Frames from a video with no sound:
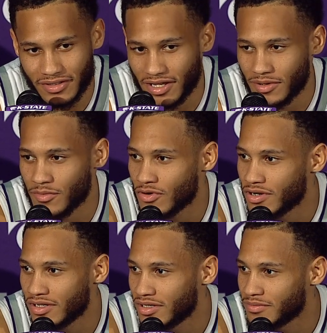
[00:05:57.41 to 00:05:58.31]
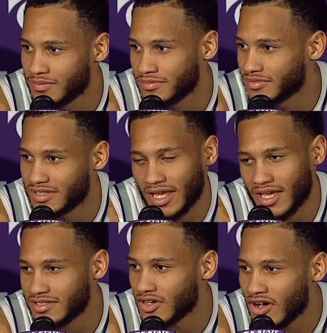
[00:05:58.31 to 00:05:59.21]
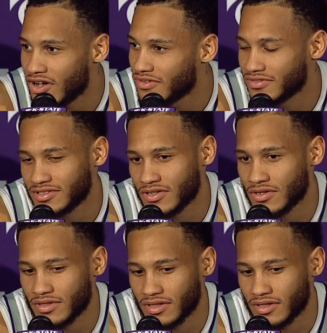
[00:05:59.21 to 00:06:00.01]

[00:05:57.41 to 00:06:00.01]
in the morning, days off, so